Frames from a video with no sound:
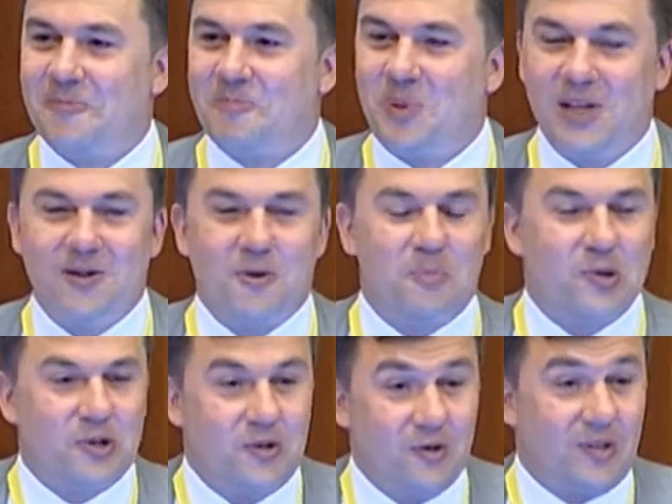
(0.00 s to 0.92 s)
big
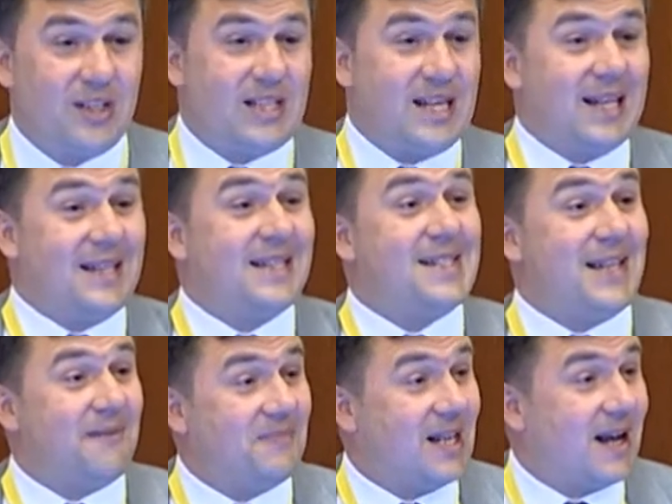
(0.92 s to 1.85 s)
opportunity at the
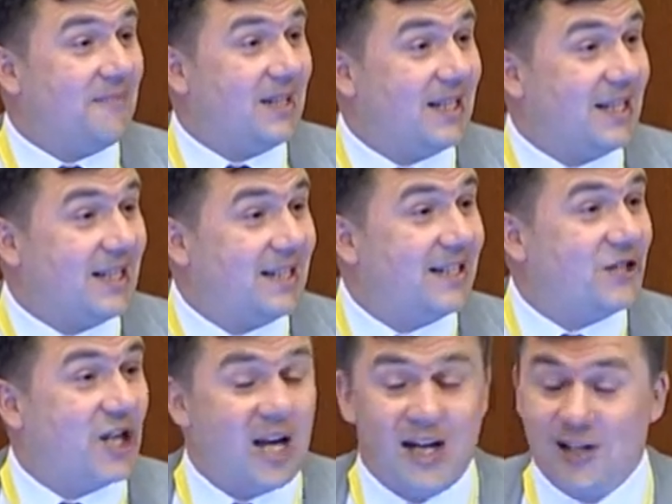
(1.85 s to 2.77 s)
same time and the
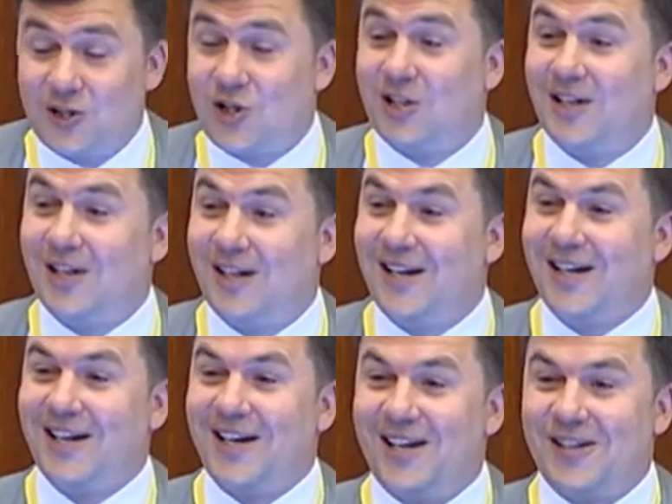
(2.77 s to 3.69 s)
challenge
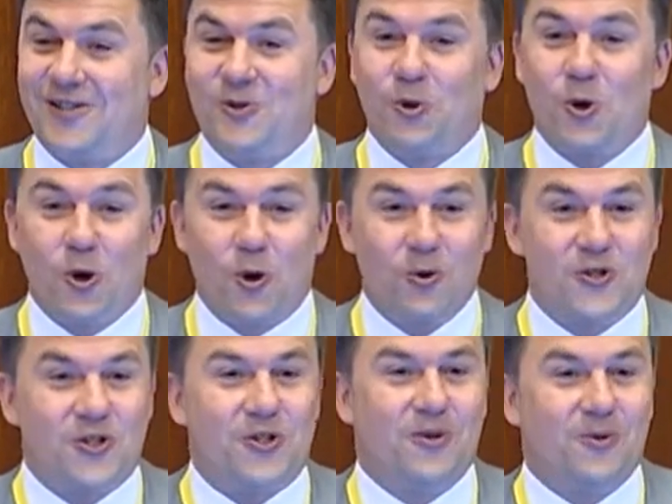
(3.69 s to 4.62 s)
to
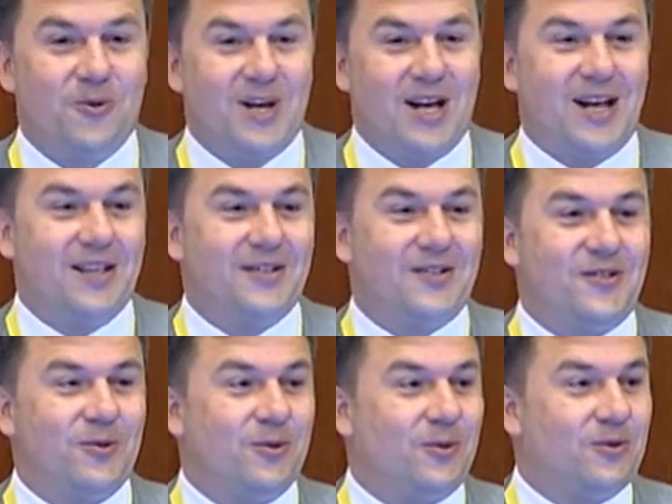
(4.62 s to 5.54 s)
host you and
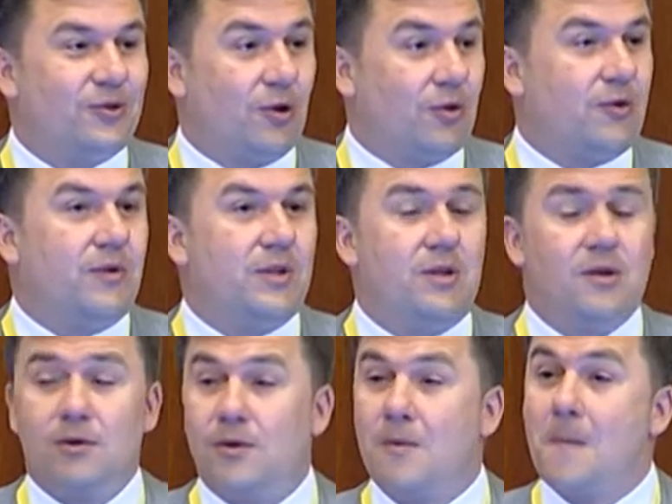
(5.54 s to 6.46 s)
to talk with
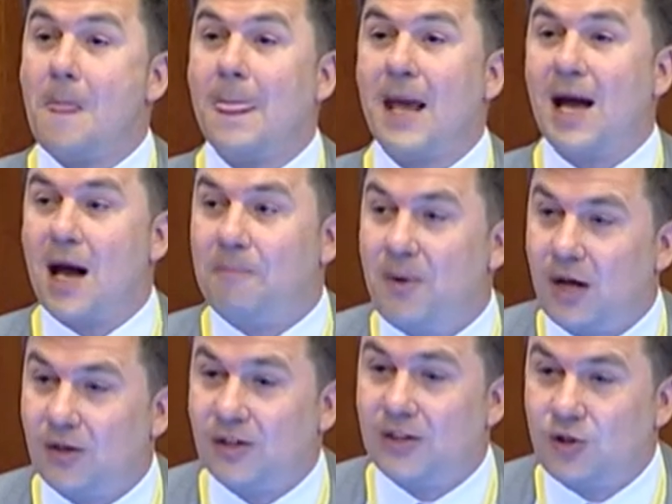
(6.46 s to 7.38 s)
you
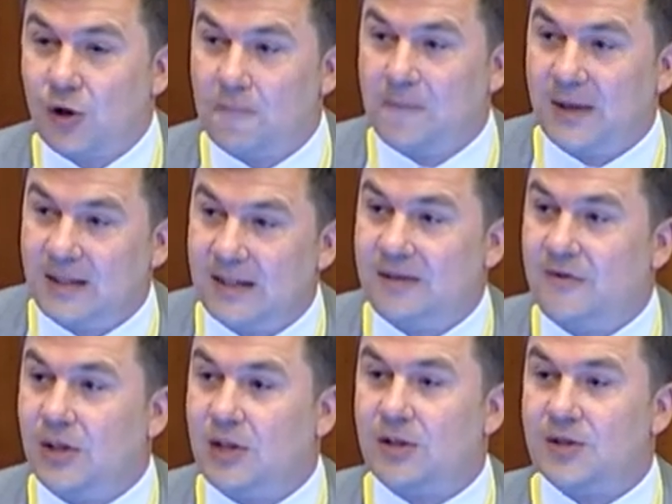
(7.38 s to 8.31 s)
about the topic that
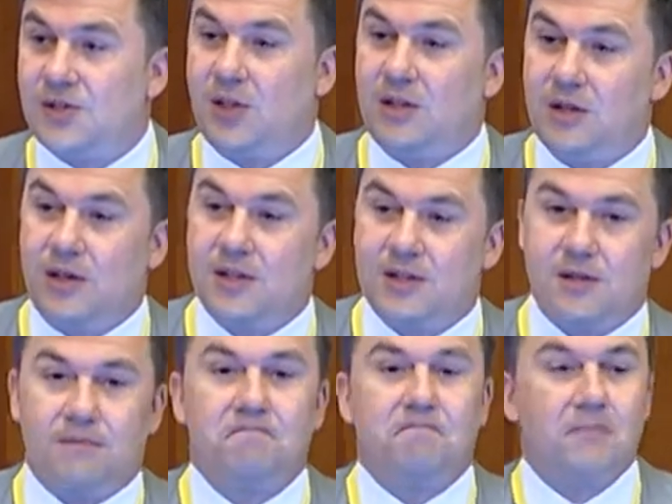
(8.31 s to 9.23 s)
we consider as,